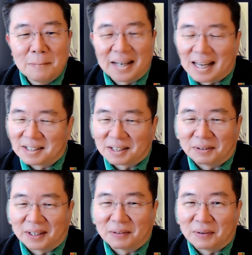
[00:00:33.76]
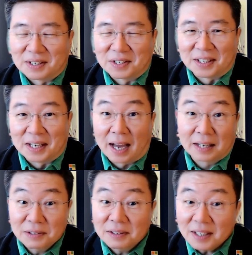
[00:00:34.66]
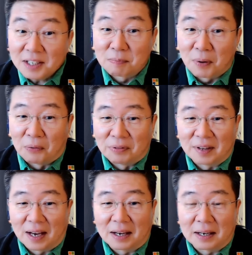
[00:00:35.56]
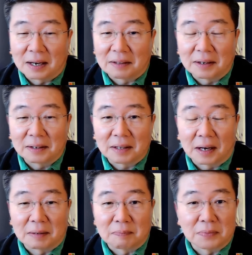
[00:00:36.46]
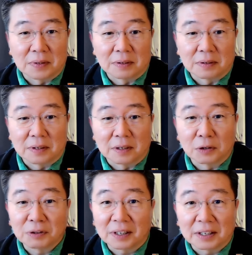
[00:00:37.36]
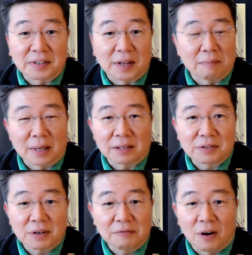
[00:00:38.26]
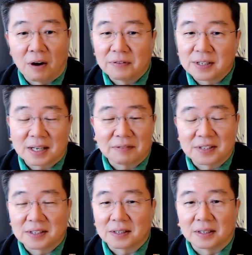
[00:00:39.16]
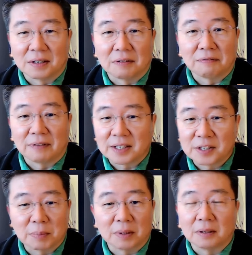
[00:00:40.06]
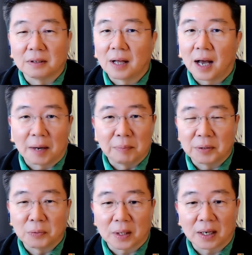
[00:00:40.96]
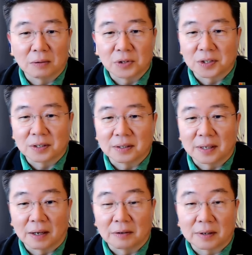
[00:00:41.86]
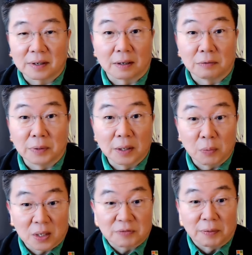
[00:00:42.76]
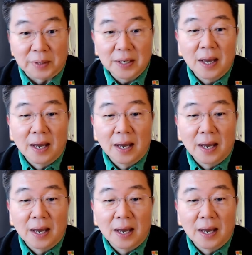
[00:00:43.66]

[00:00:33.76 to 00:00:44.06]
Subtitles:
That's a great question. Actually, it's both. I think the good thing is that Microsoft offers us a flexible hybrid work culture that really works for me.